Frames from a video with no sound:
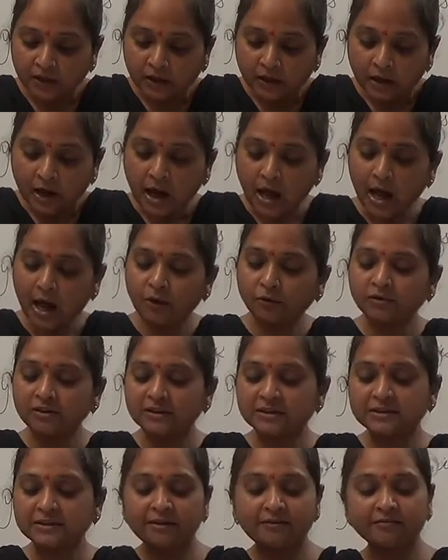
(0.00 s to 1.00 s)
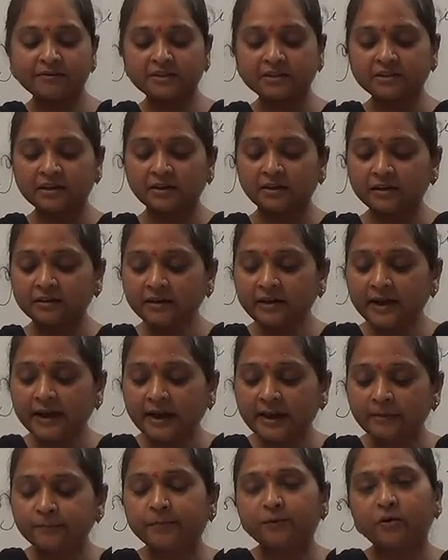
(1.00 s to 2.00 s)
how does the wizard
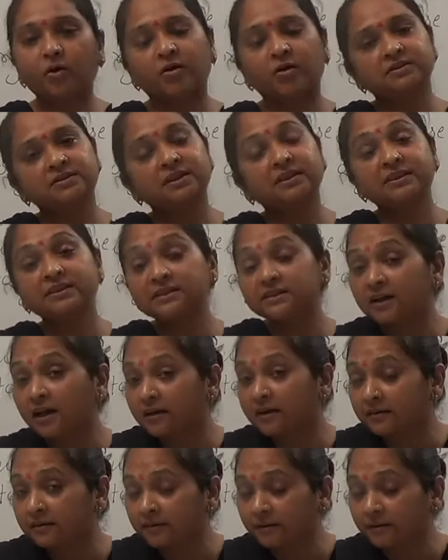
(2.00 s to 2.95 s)
help Roger Skunk?